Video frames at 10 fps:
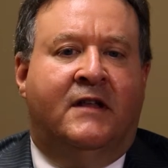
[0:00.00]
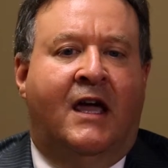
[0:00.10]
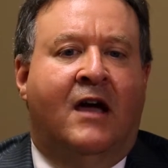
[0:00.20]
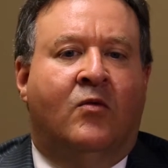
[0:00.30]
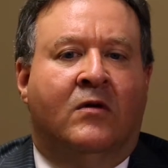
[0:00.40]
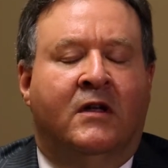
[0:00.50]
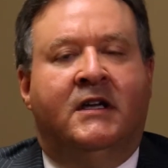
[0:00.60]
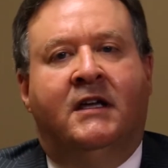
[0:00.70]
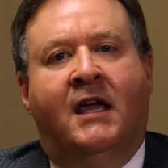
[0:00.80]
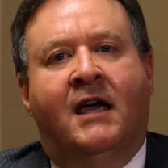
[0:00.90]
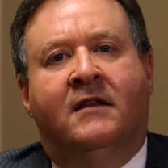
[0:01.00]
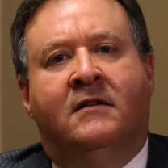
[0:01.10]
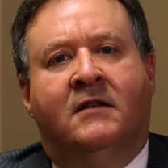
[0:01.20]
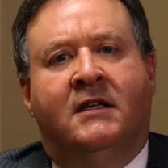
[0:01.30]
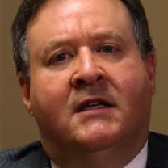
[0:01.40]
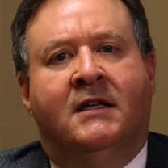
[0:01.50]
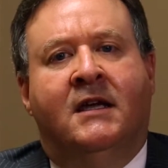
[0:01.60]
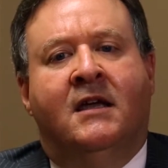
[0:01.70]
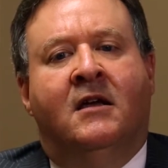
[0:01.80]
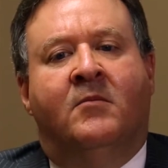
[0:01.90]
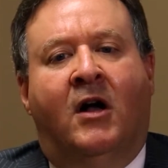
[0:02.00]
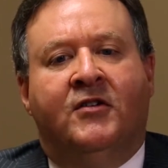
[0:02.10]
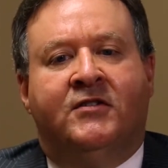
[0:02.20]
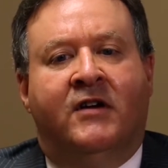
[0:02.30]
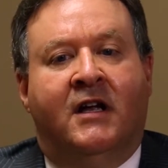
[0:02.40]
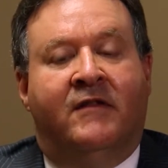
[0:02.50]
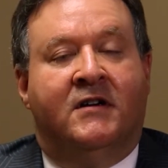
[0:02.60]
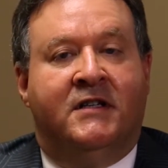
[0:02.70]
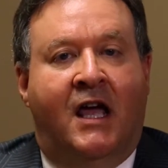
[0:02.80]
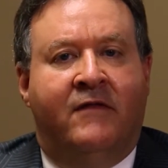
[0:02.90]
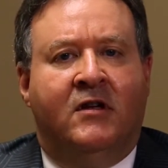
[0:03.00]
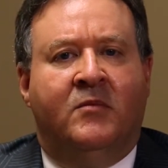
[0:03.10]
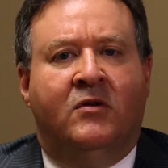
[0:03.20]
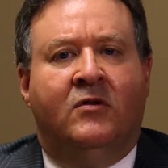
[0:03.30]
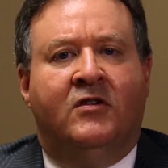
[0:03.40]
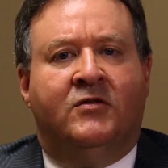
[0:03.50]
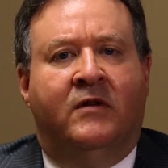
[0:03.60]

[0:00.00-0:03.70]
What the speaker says: that, we're looking at the bolstering of our staffing pools.